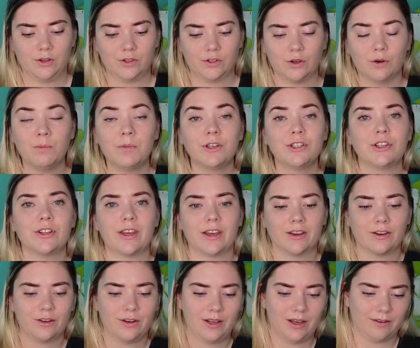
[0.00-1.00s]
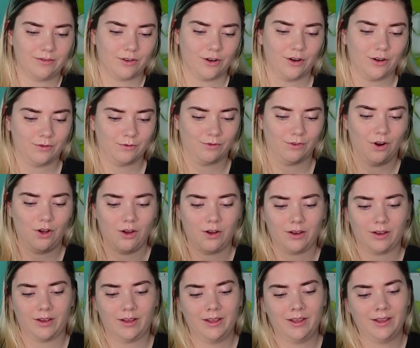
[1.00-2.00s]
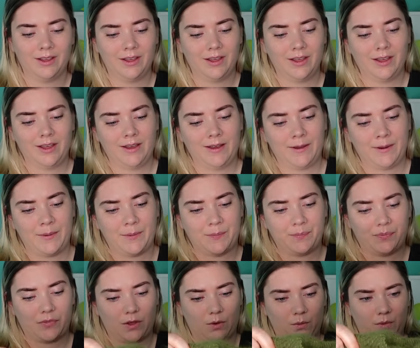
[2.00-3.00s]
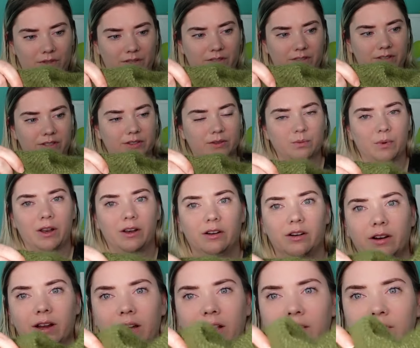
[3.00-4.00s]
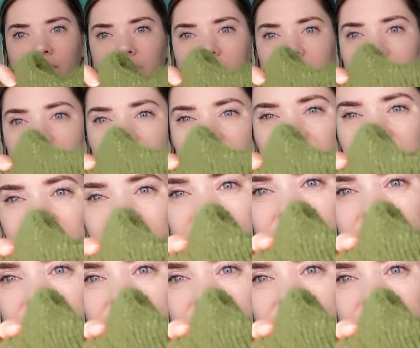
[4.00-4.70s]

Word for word: so much that could have gone wrong sweater and you can kind of